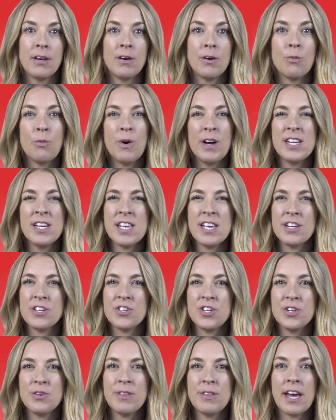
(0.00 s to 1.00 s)
One
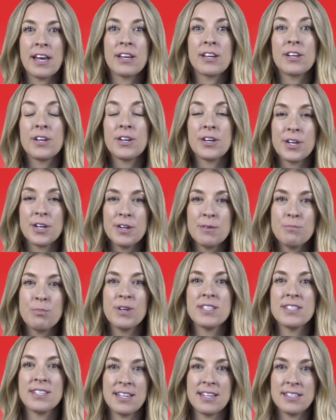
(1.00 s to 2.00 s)
issue that could
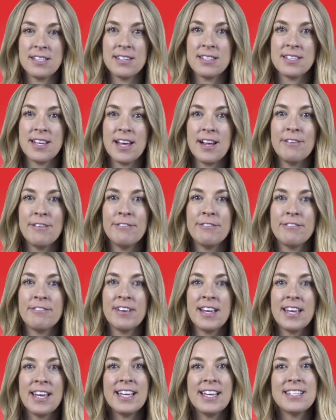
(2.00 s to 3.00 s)
present itself
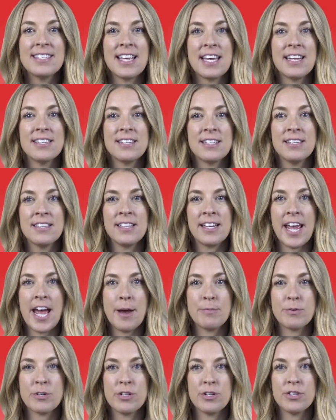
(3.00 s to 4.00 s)
is that it doesn't
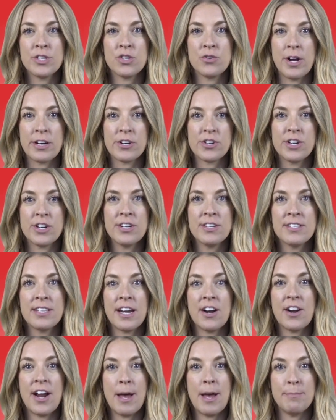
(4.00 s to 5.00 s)
capture structures
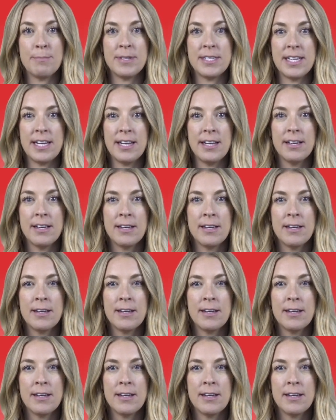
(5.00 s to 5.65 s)
that are empty,